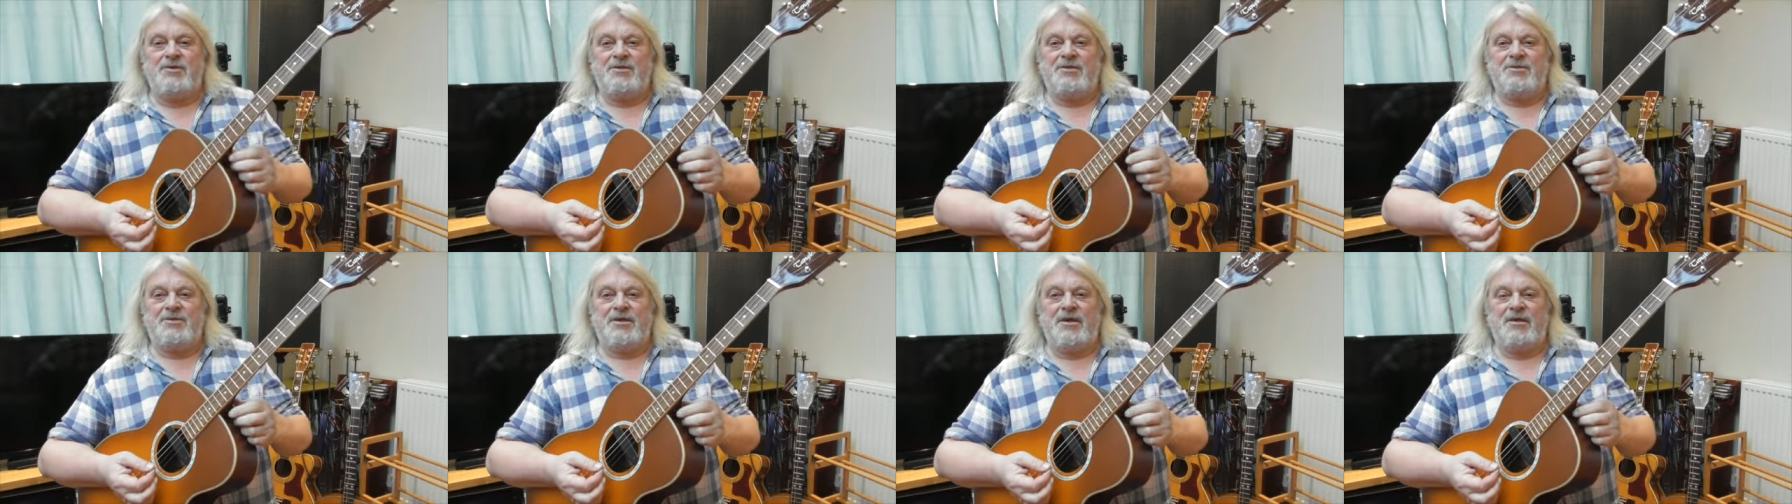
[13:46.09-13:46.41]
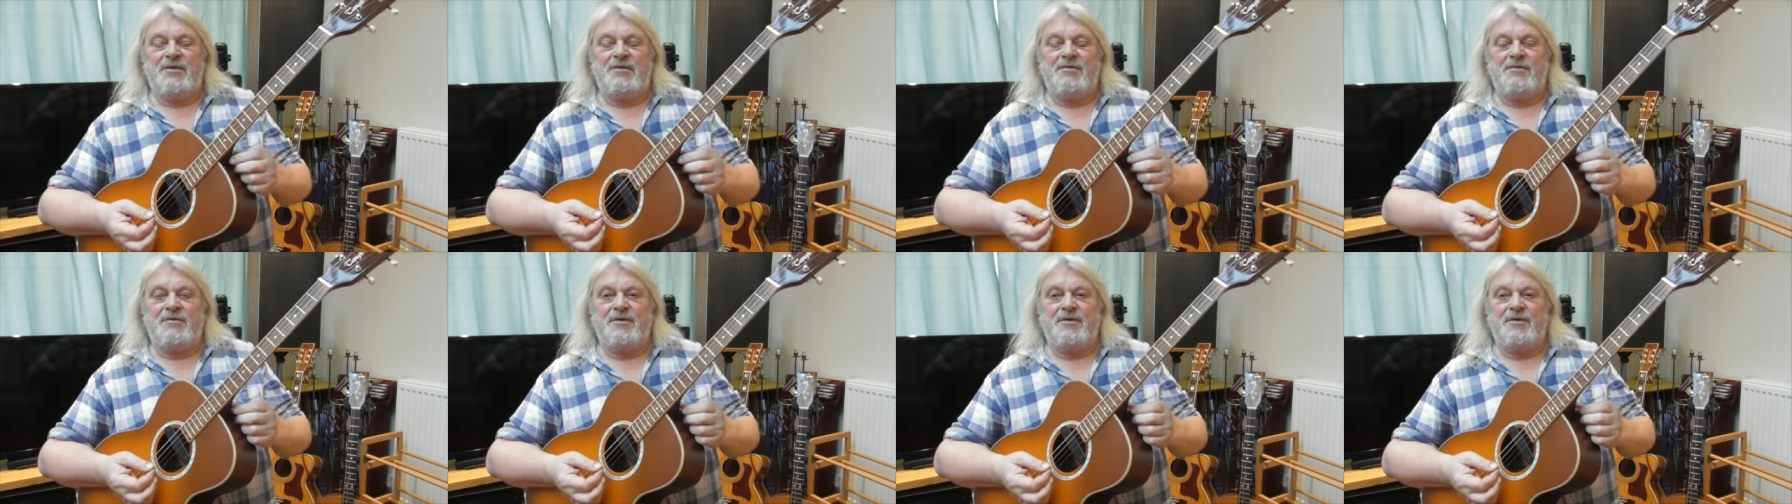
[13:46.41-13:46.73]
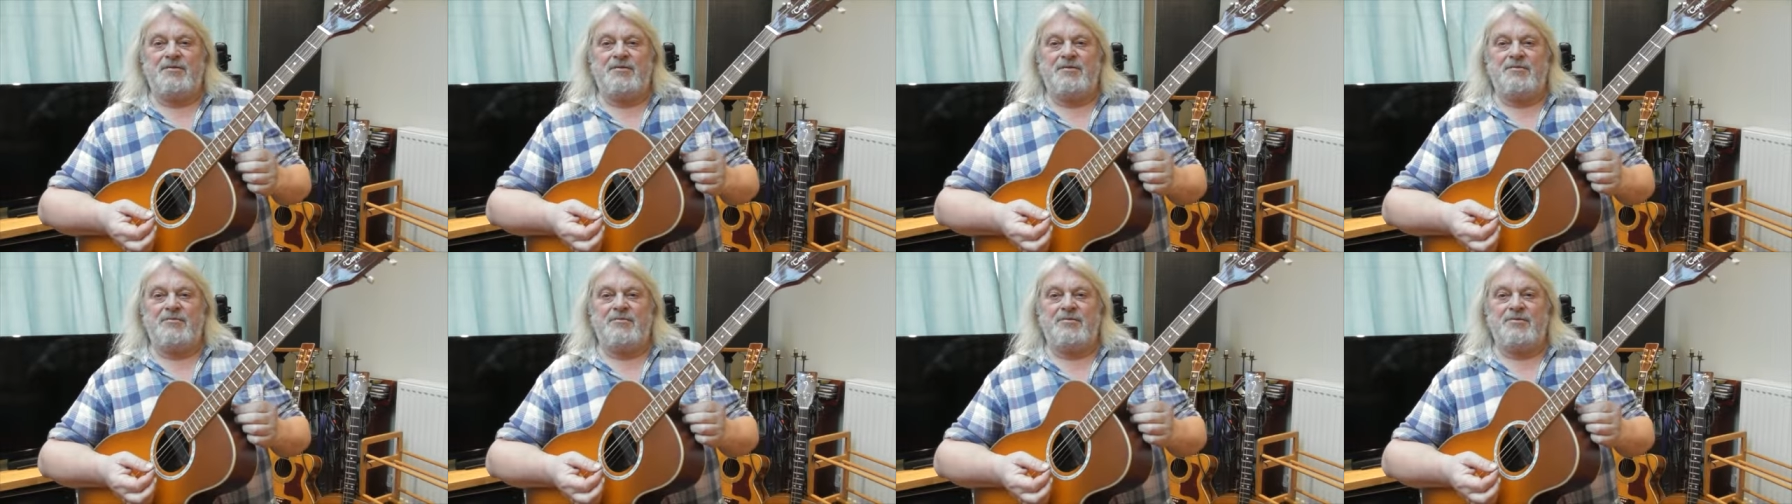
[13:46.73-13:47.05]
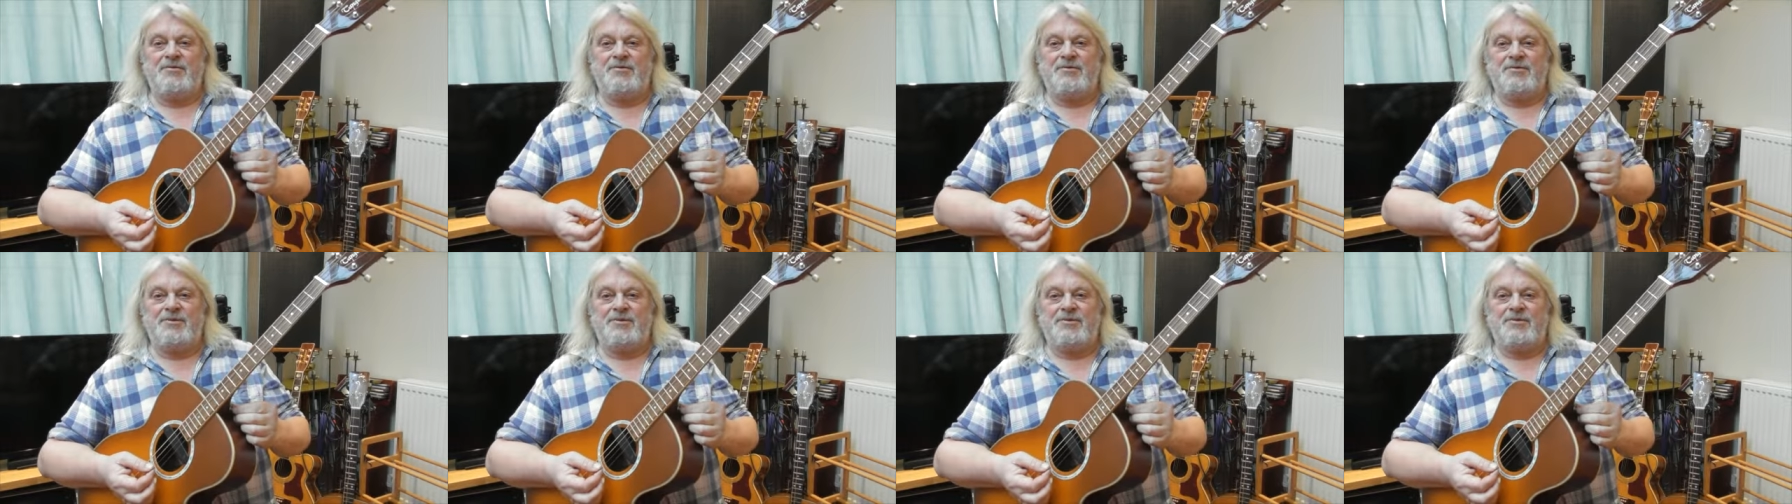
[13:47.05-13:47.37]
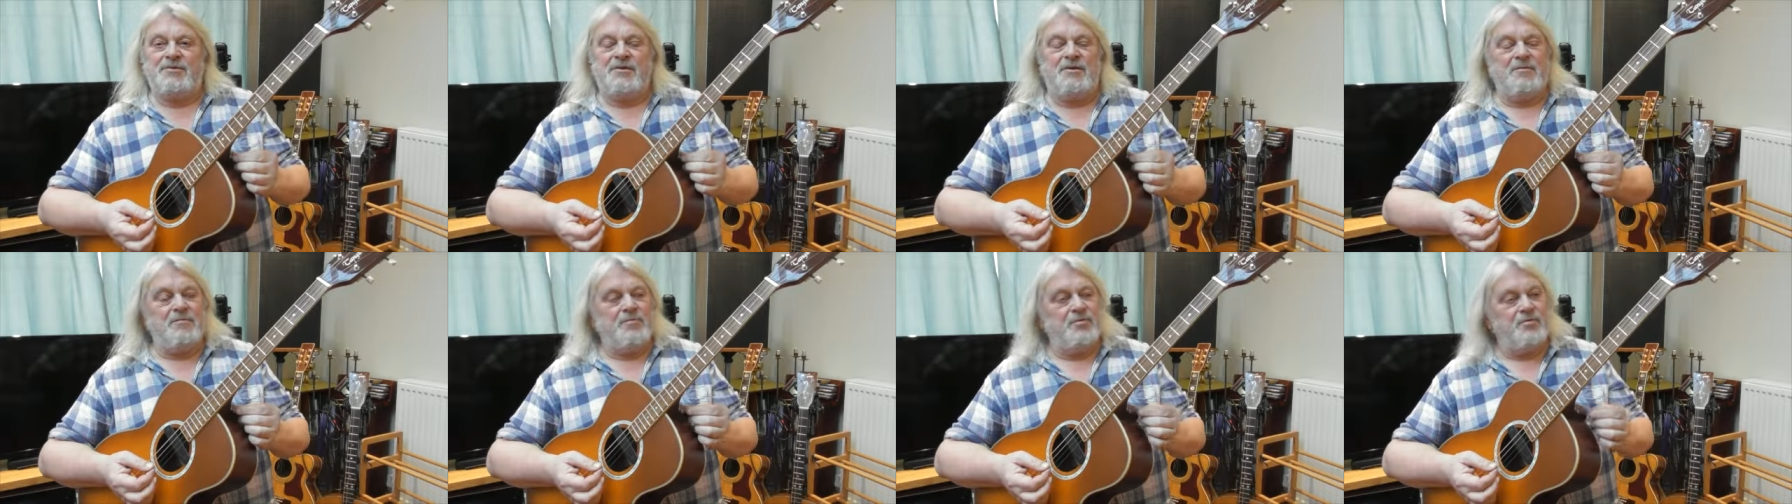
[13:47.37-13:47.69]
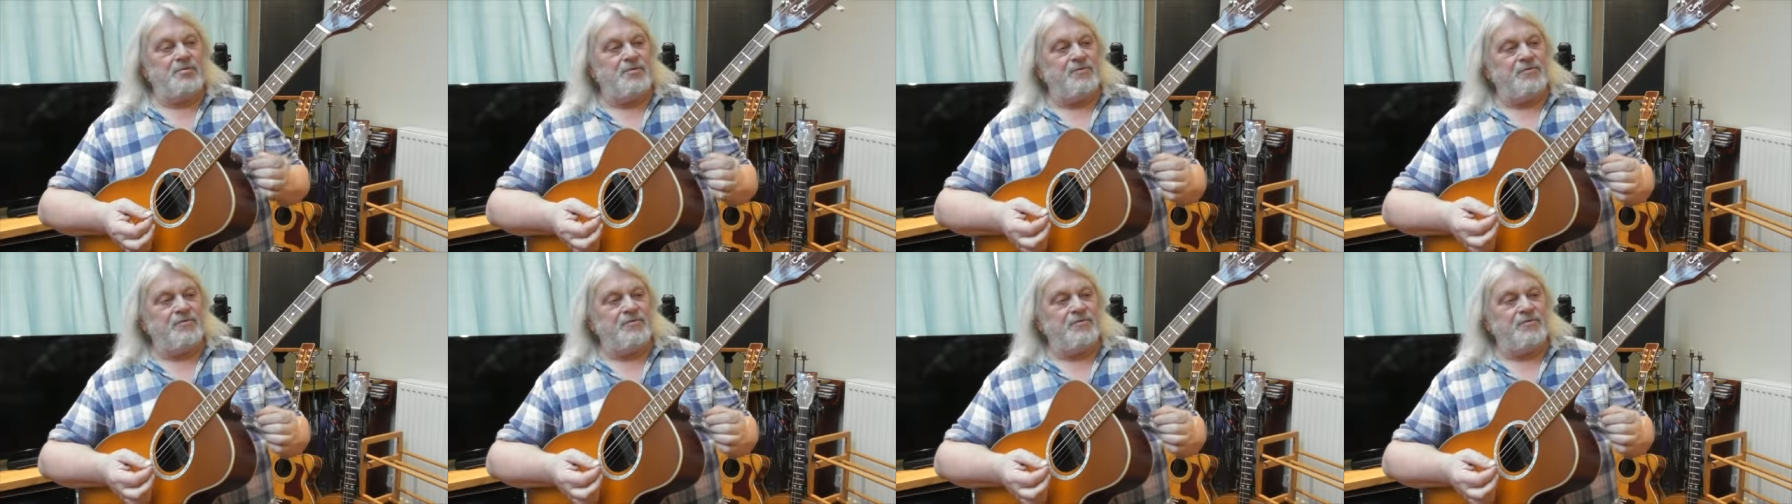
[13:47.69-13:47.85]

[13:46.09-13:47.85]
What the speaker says: January sale, there it was.